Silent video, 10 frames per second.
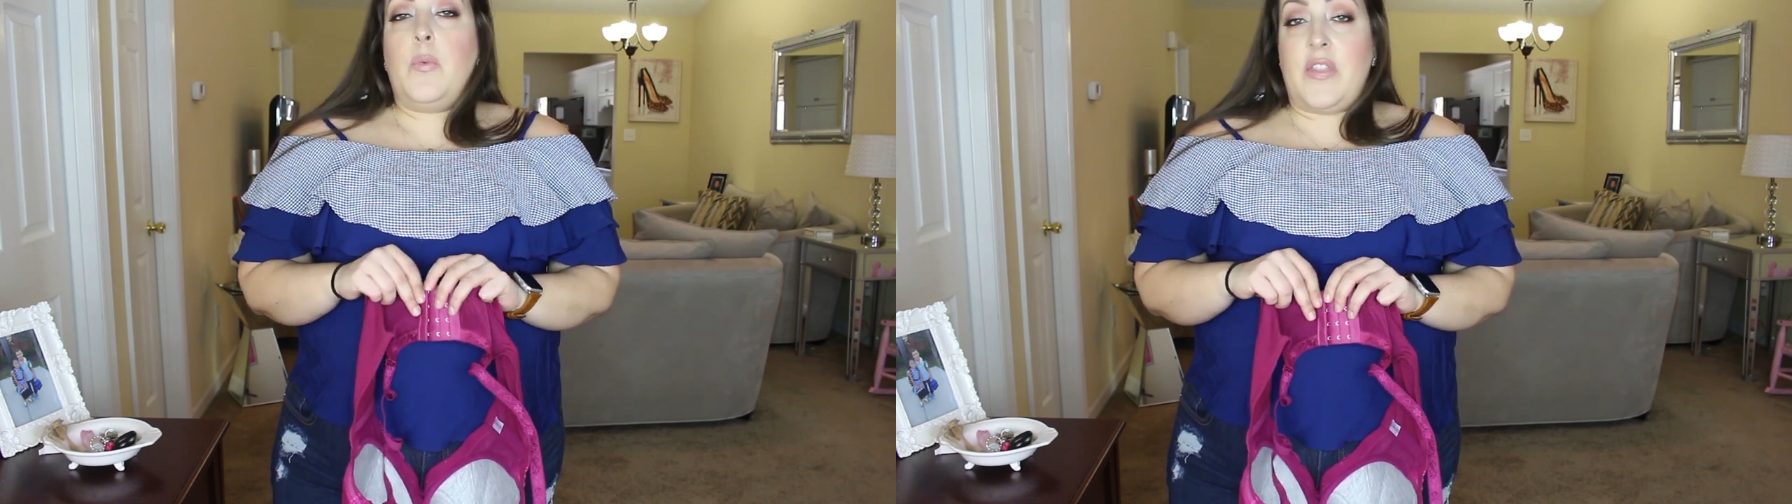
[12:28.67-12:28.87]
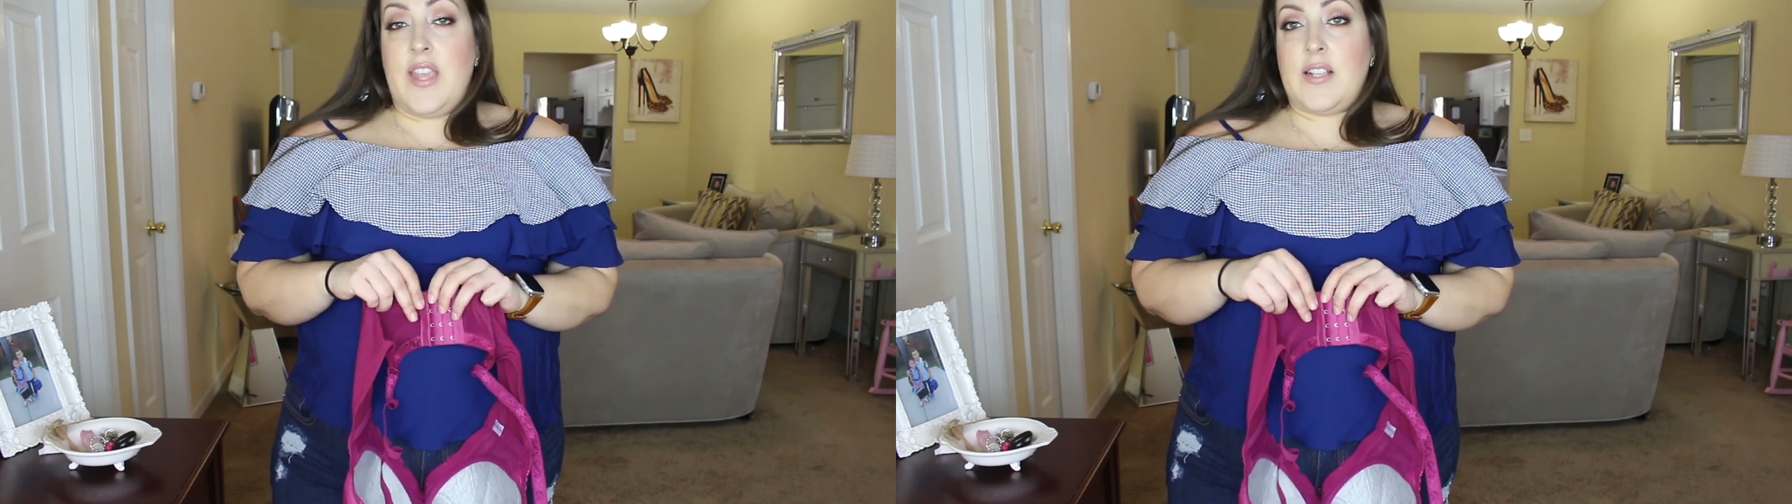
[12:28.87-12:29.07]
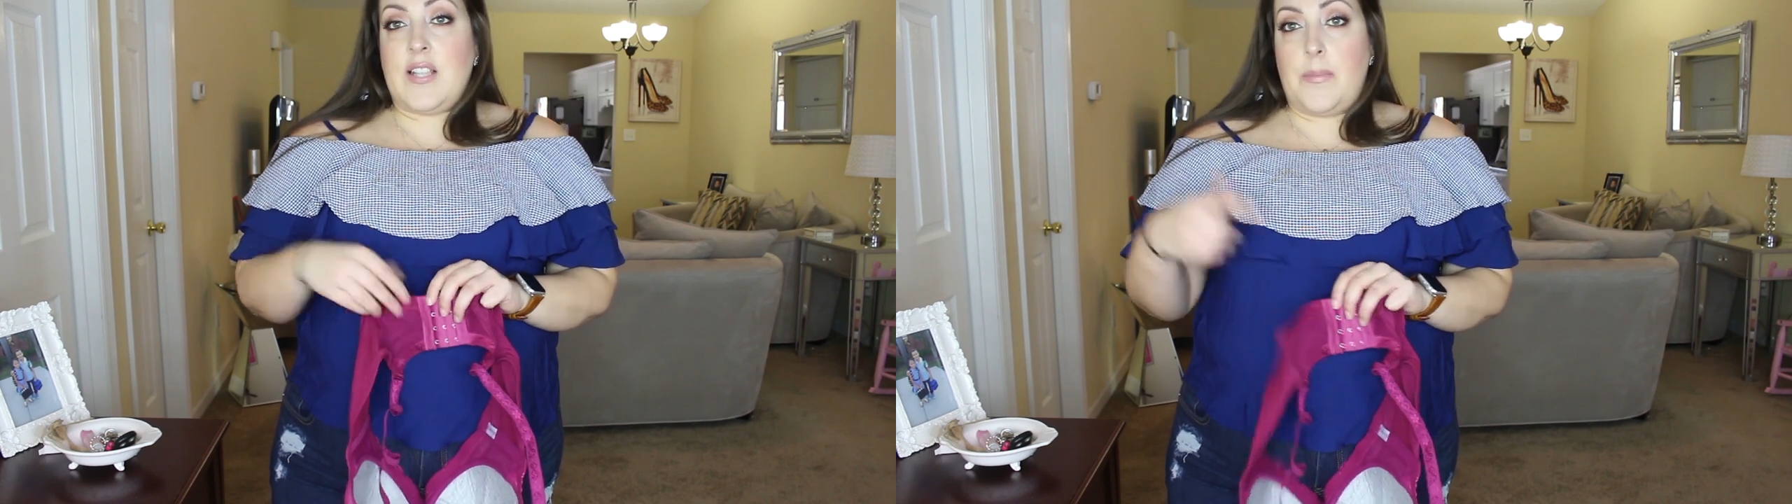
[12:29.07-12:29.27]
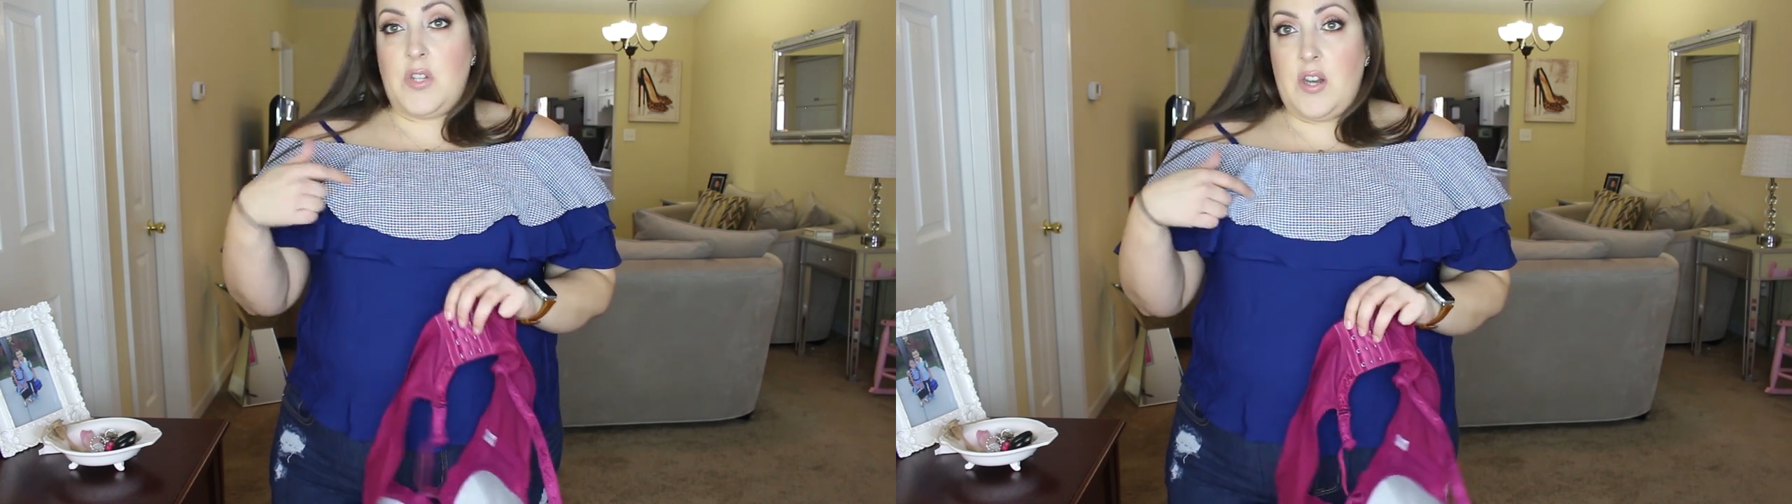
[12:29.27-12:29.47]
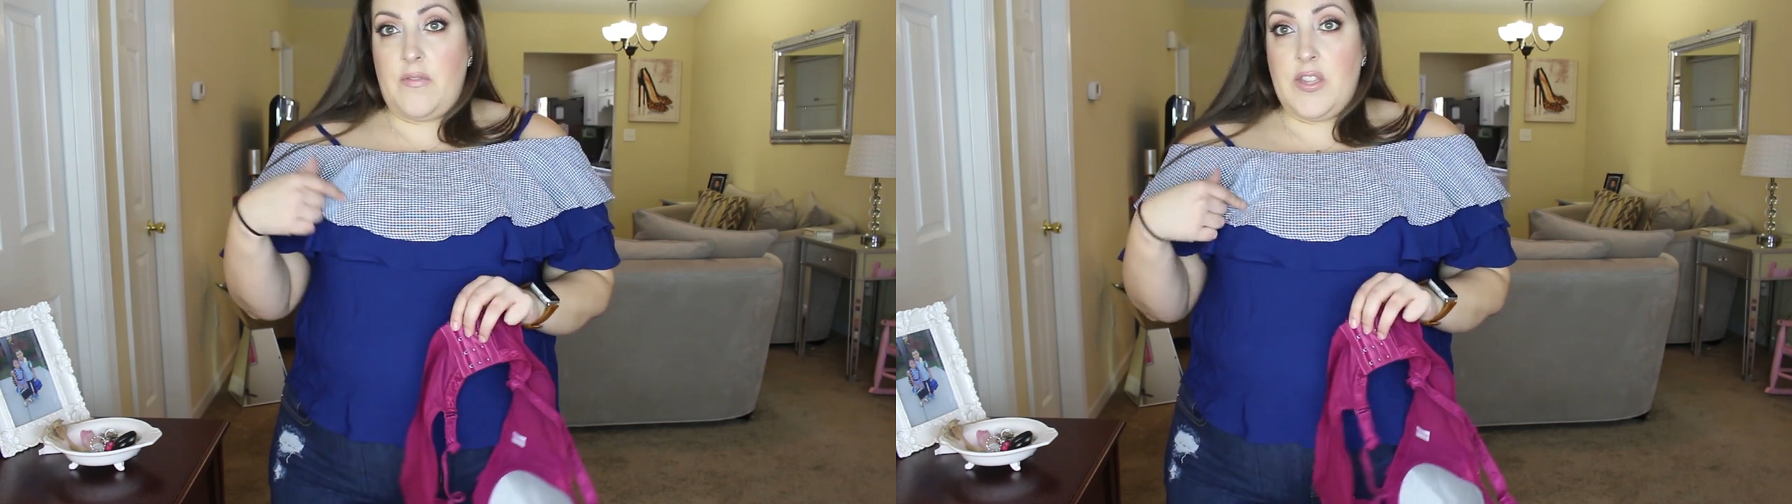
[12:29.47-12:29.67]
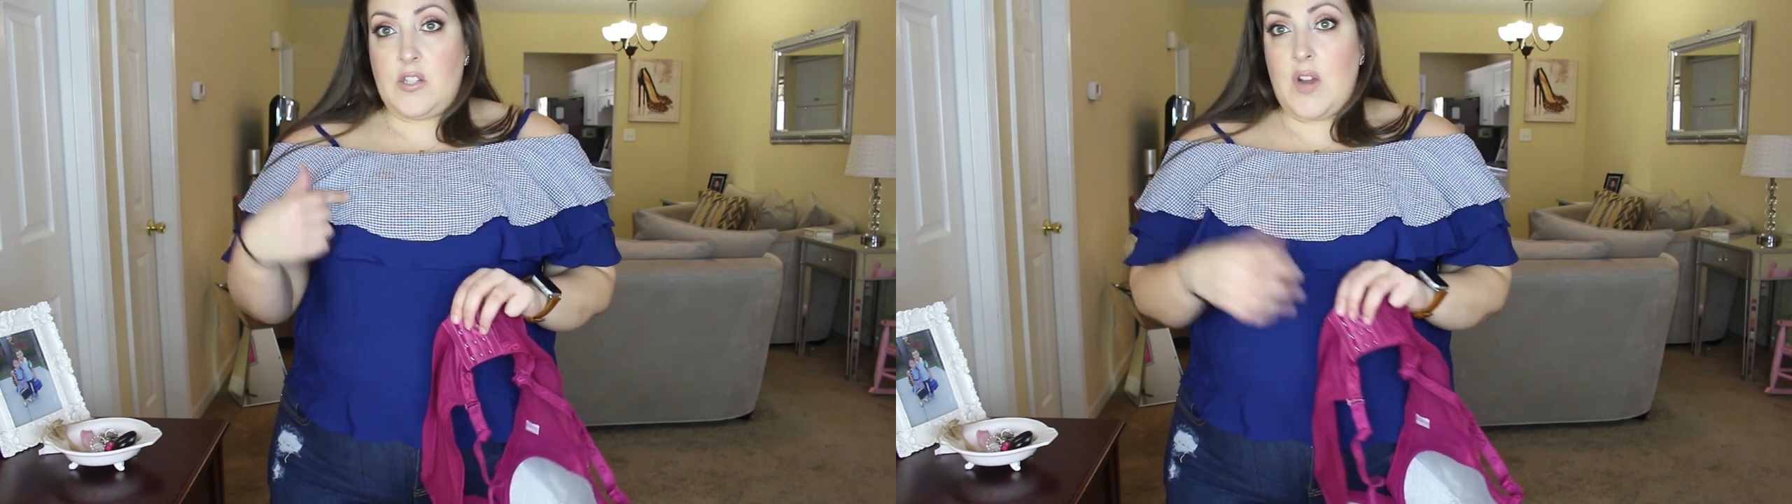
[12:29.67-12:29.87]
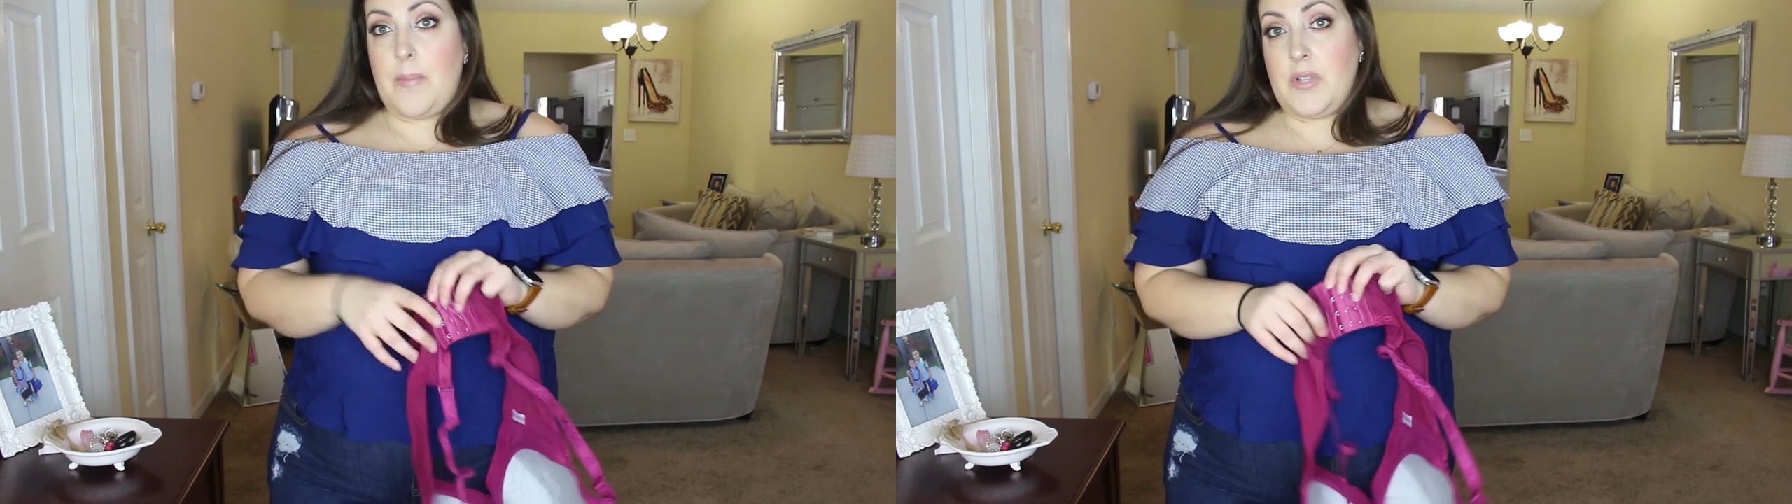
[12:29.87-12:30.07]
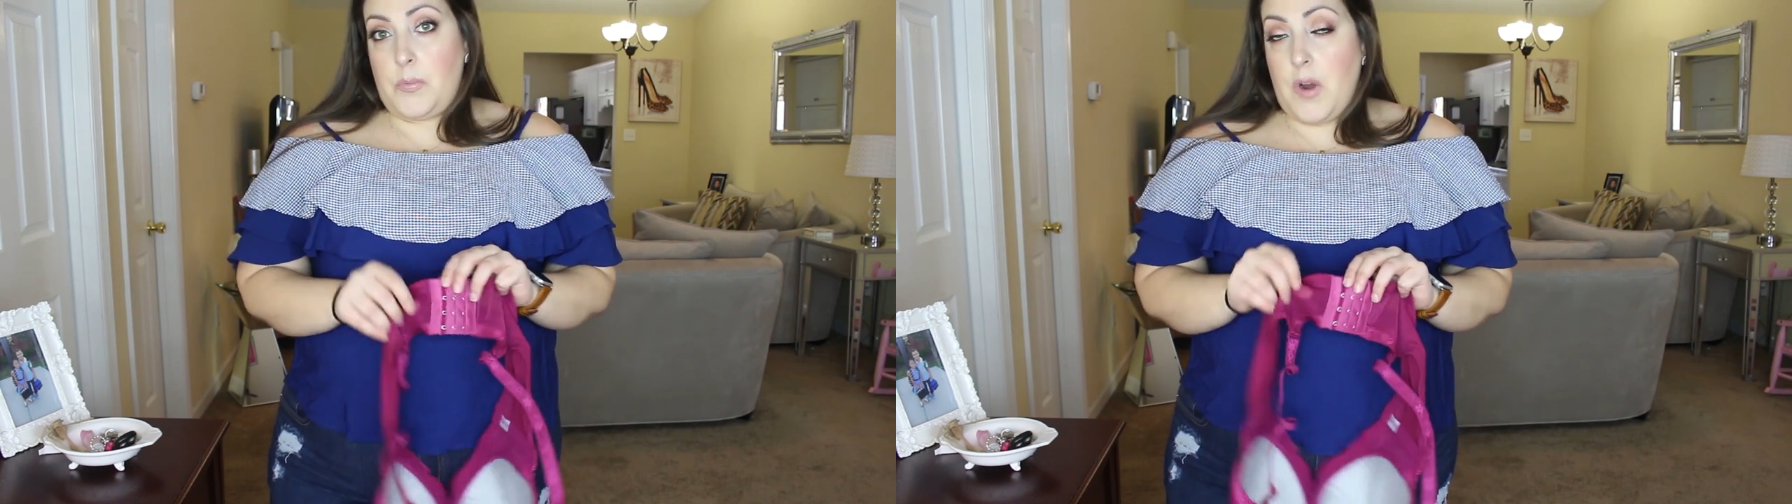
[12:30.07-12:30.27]
with the exception of this
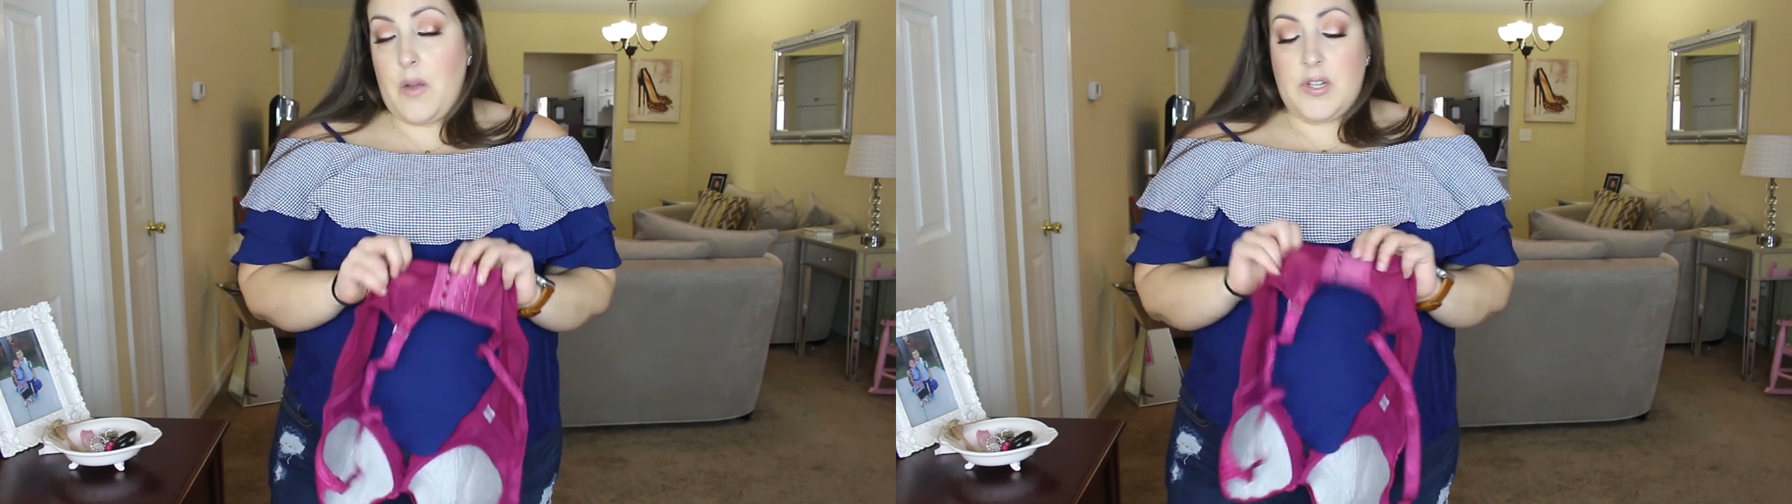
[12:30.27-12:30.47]
strapless bra,